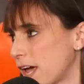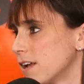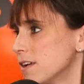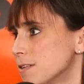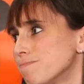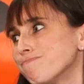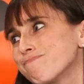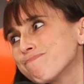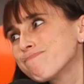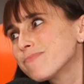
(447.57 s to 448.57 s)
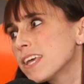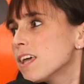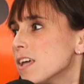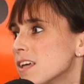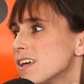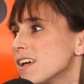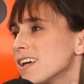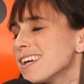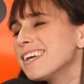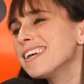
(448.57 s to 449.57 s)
All the way, all the way?